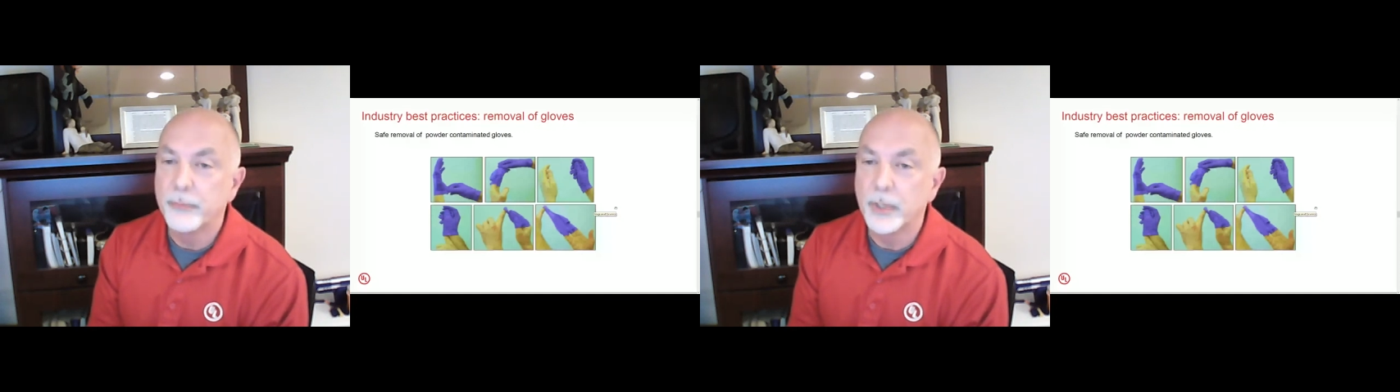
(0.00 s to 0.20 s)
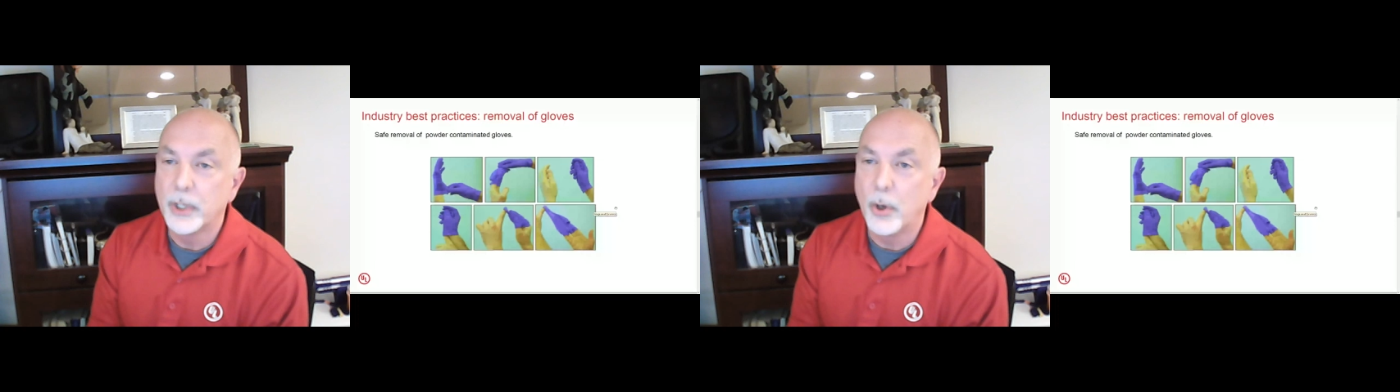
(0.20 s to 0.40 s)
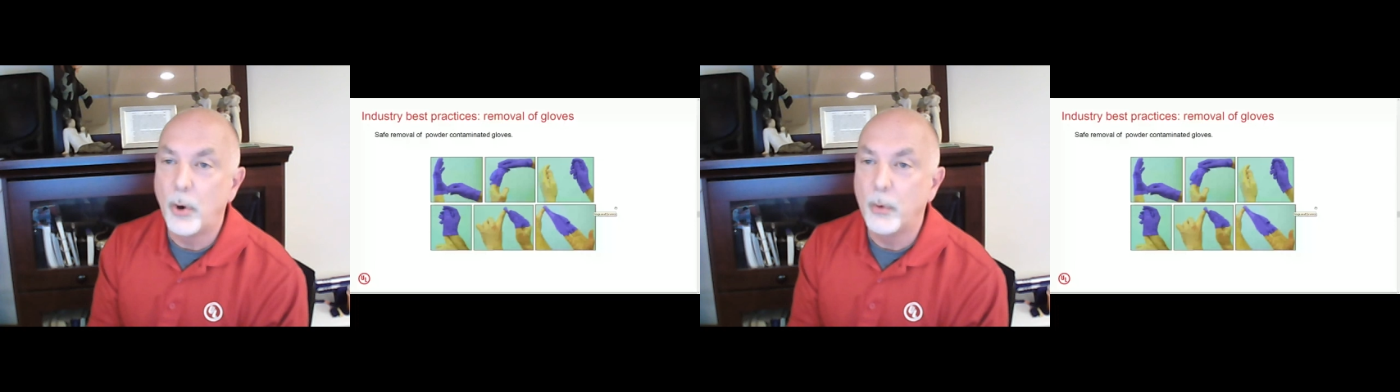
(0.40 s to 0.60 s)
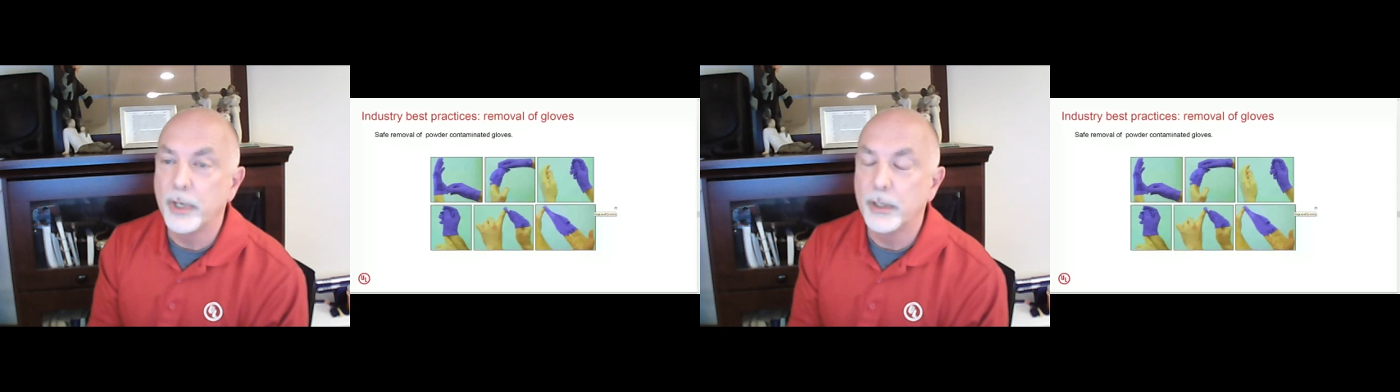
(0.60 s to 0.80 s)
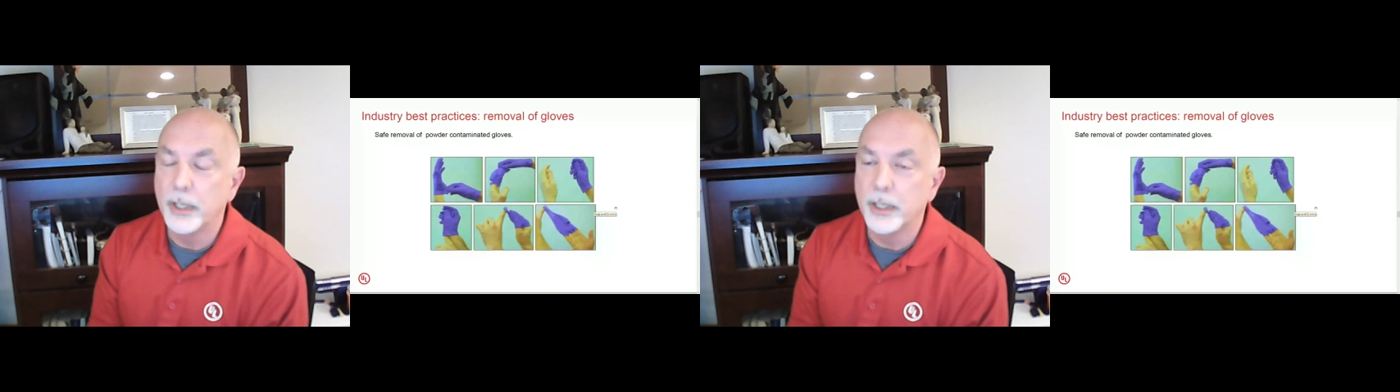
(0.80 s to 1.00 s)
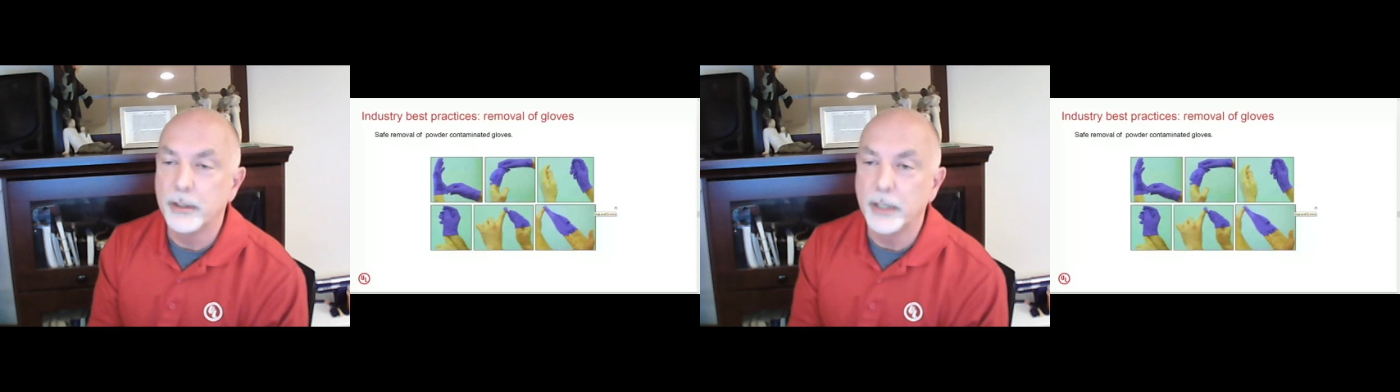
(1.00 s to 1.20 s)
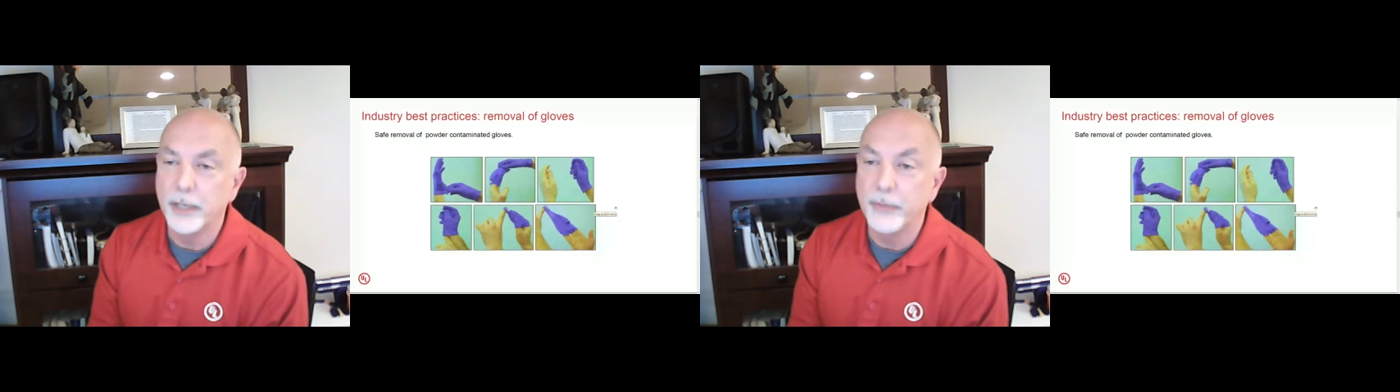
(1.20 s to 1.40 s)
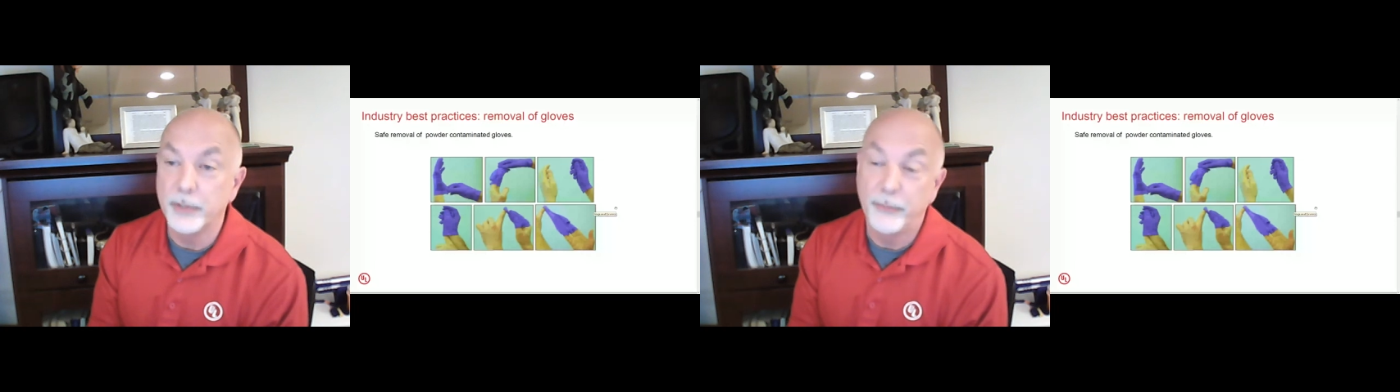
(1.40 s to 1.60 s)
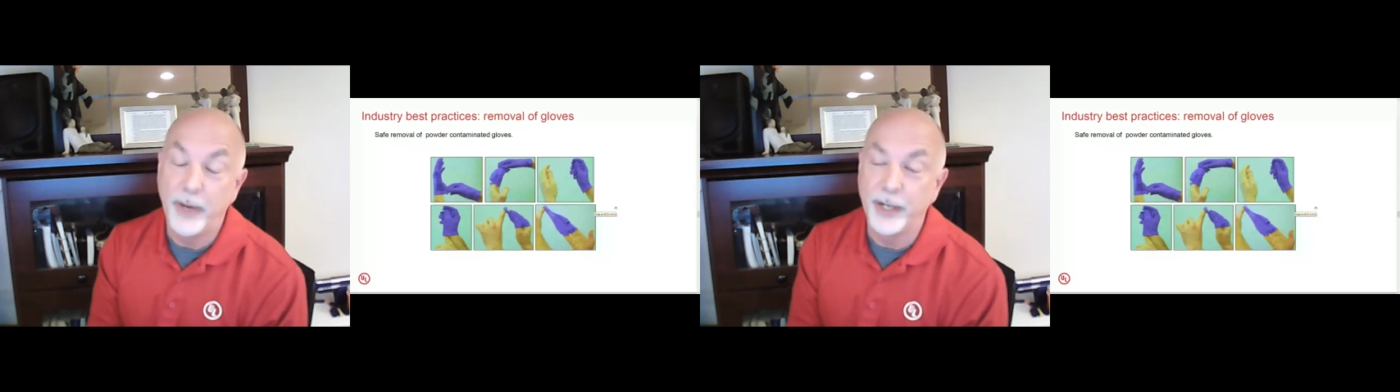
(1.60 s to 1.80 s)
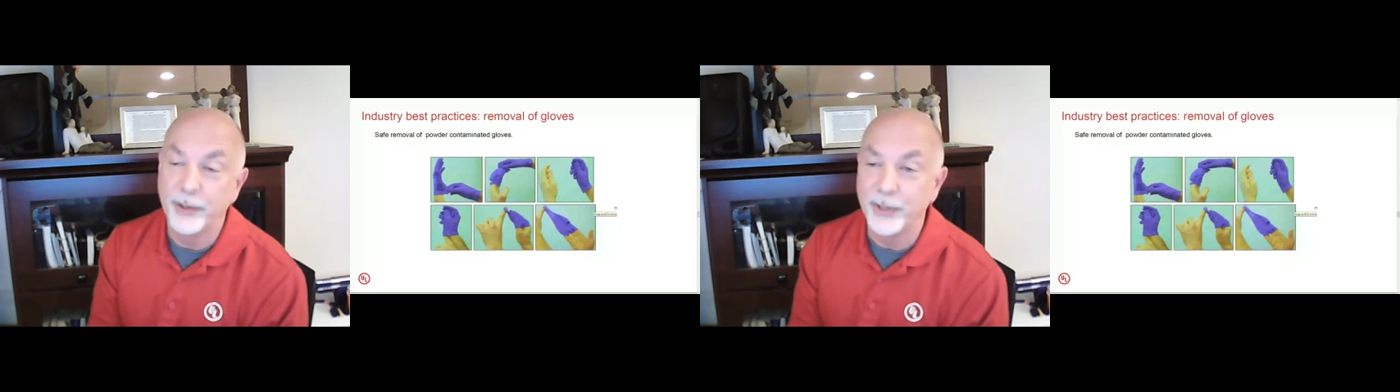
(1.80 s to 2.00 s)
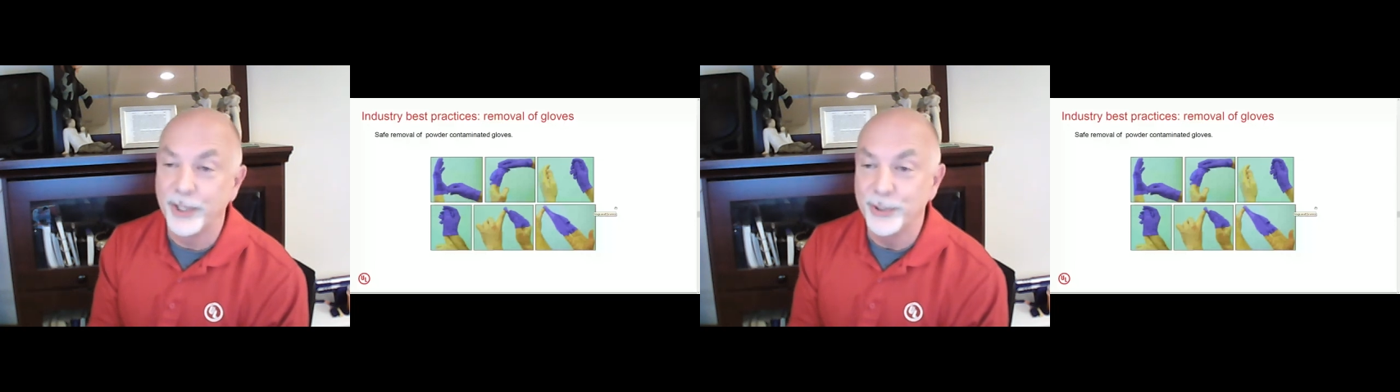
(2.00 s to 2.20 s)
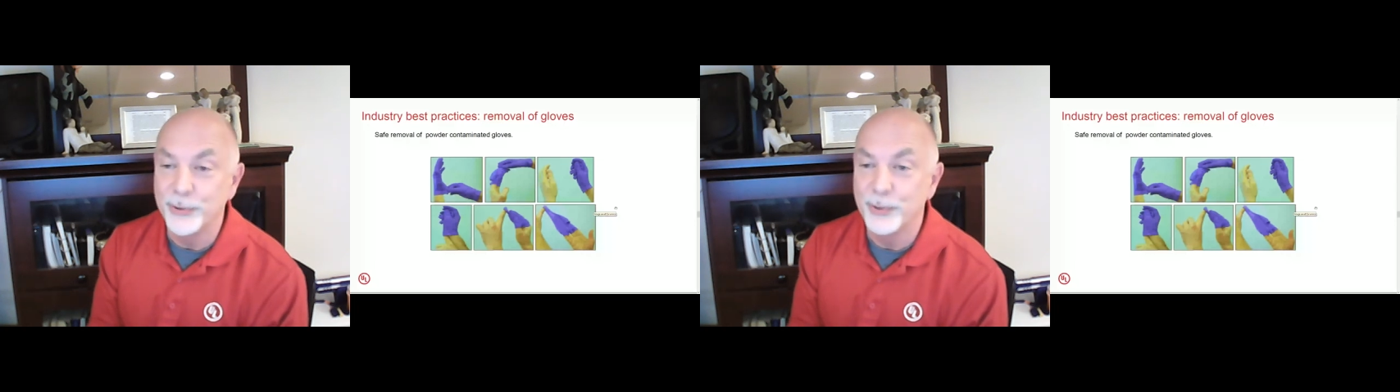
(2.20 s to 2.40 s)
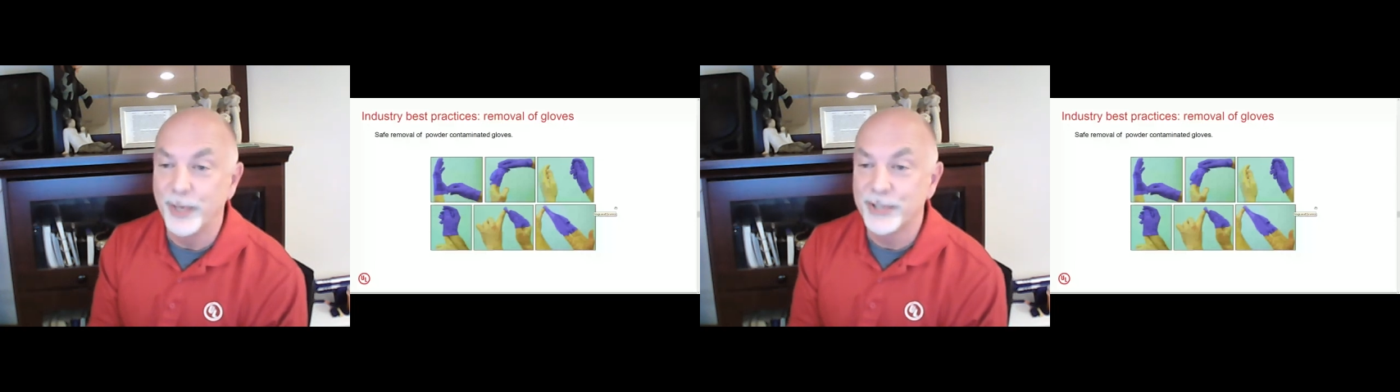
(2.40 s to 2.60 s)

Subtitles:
go and if you can find a thing on YouTube,